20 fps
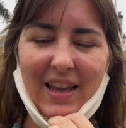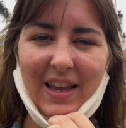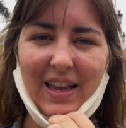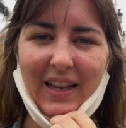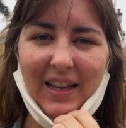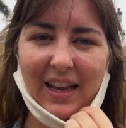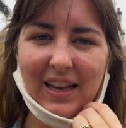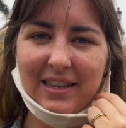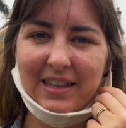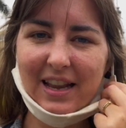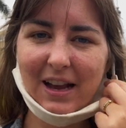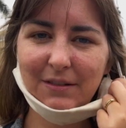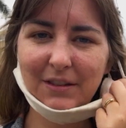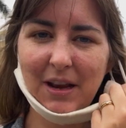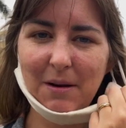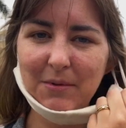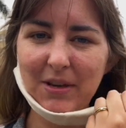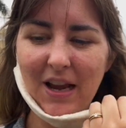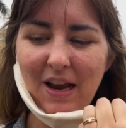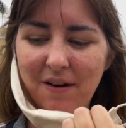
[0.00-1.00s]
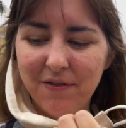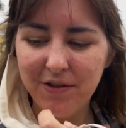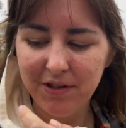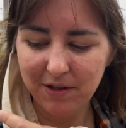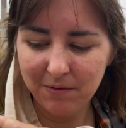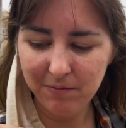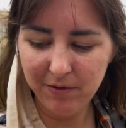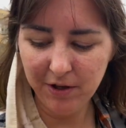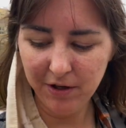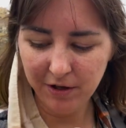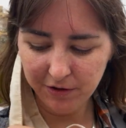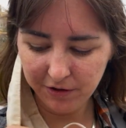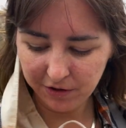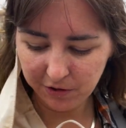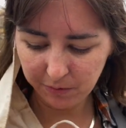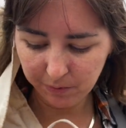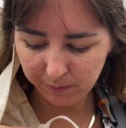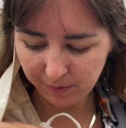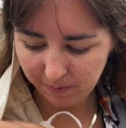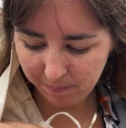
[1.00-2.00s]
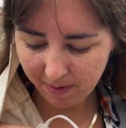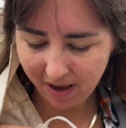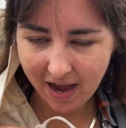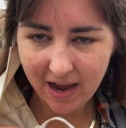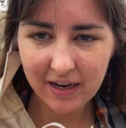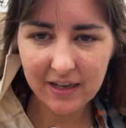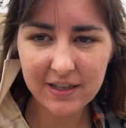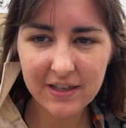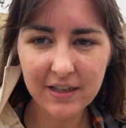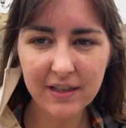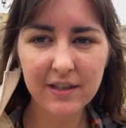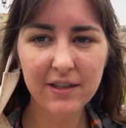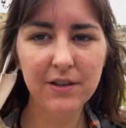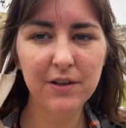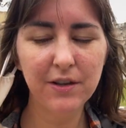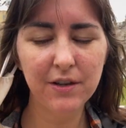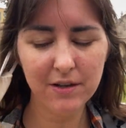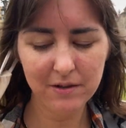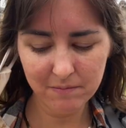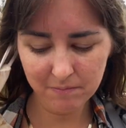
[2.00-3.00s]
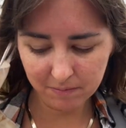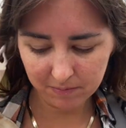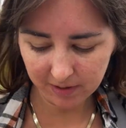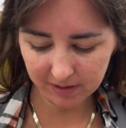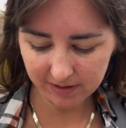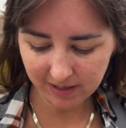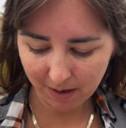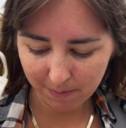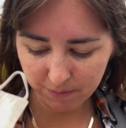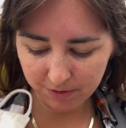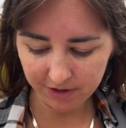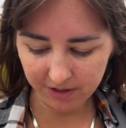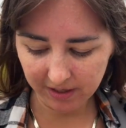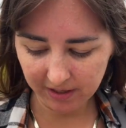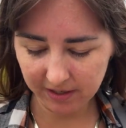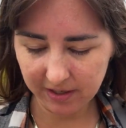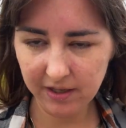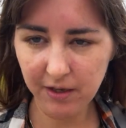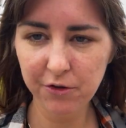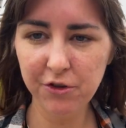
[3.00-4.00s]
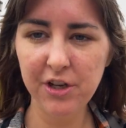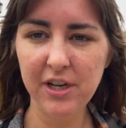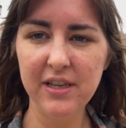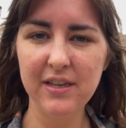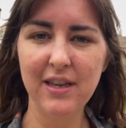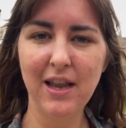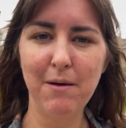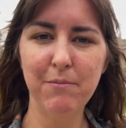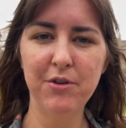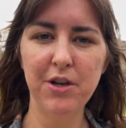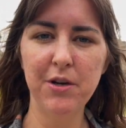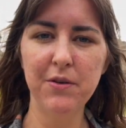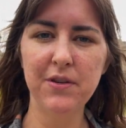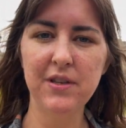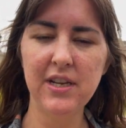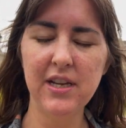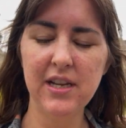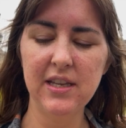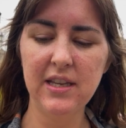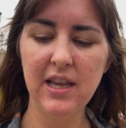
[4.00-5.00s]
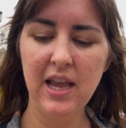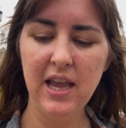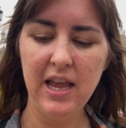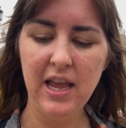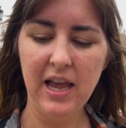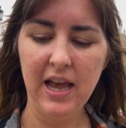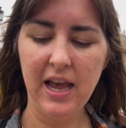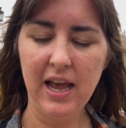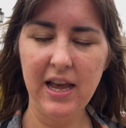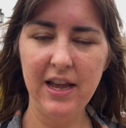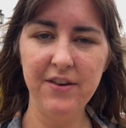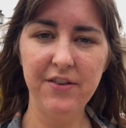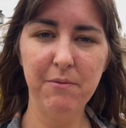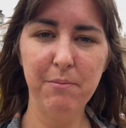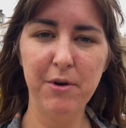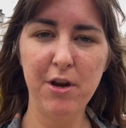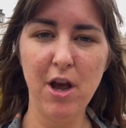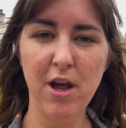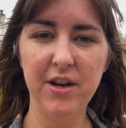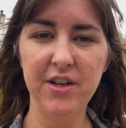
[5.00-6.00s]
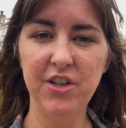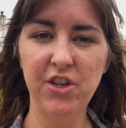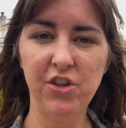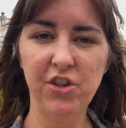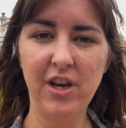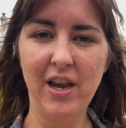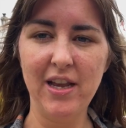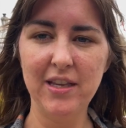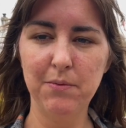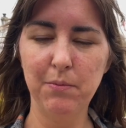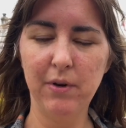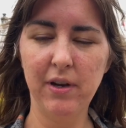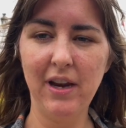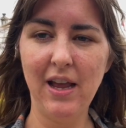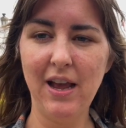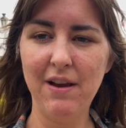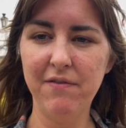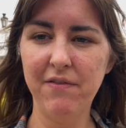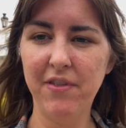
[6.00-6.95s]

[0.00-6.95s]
Okay, it's now time to have some lunch. We packed some sandwiches, so cheese and ham toasties and a banana to share, so we're gonna have